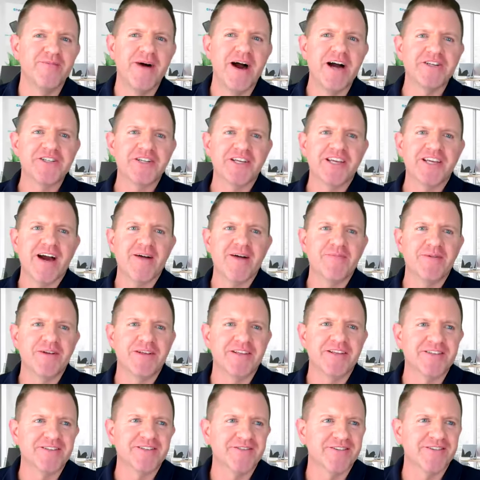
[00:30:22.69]
magic
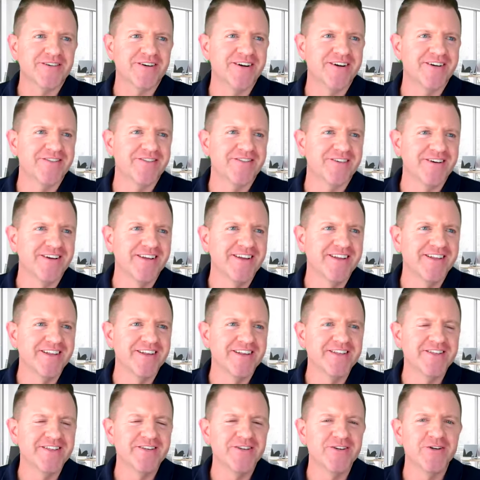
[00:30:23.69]
happens for
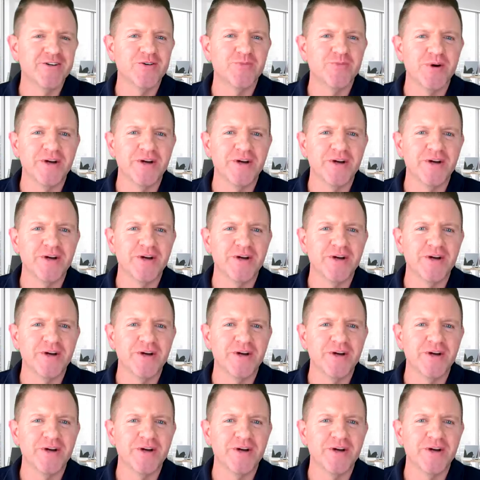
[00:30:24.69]
Healy too.